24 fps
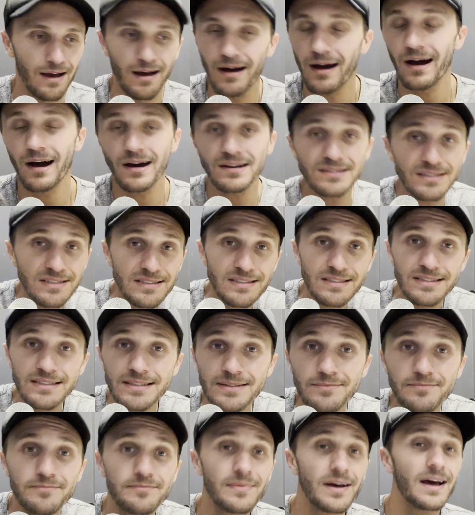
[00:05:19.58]
Honestly,
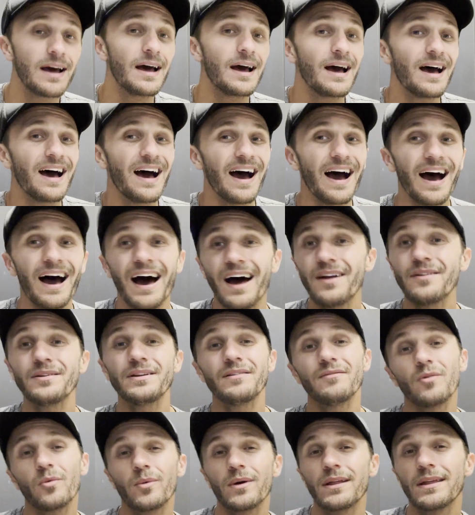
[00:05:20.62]
I don't
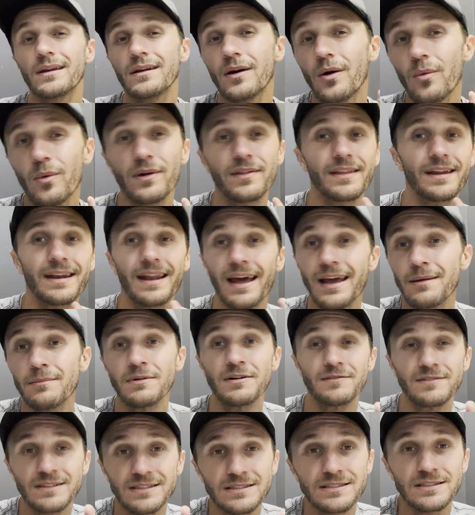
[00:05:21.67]
even really know what the name
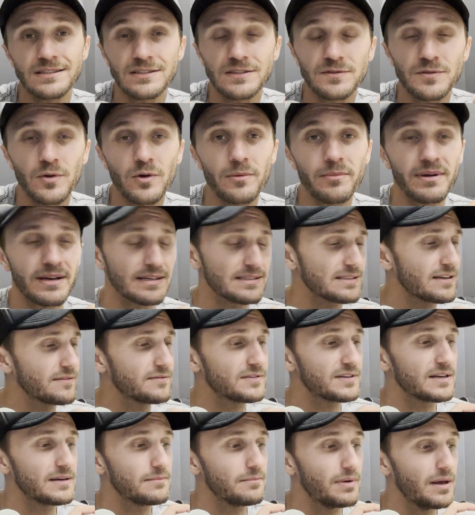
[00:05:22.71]
of this is for, because I've
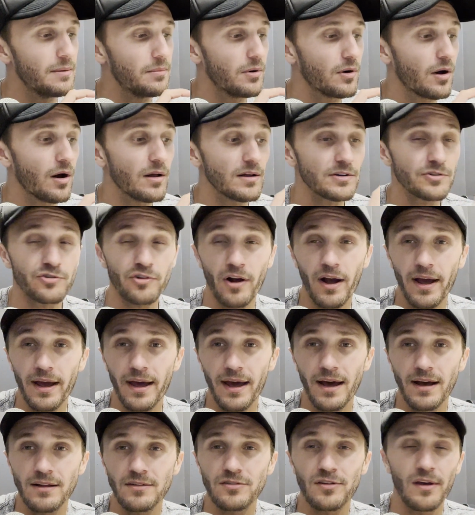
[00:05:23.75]
seen people call it
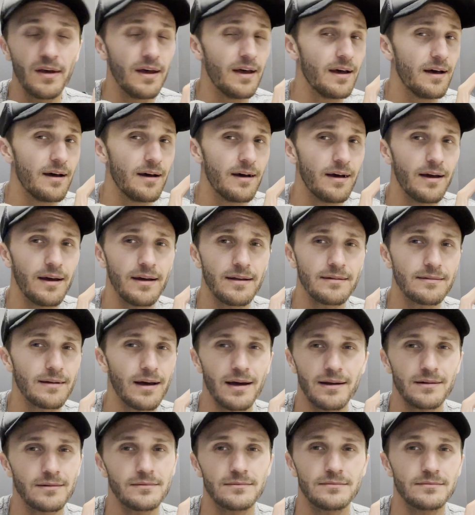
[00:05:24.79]
triads,
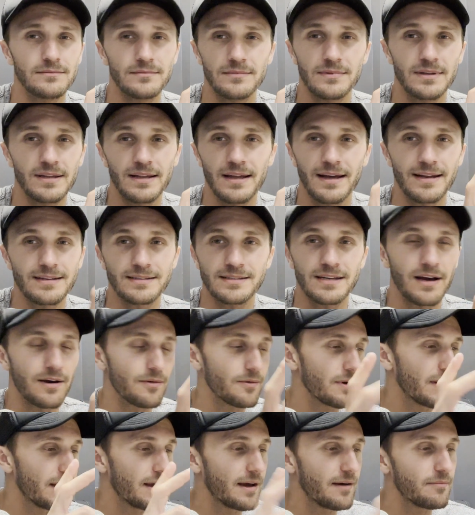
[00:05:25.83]
and that's not
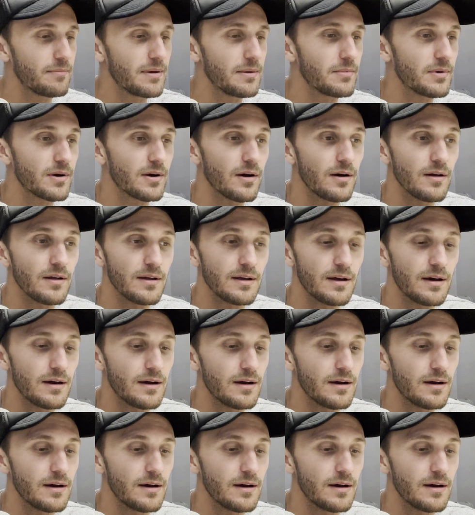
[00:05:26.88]
right. People call it,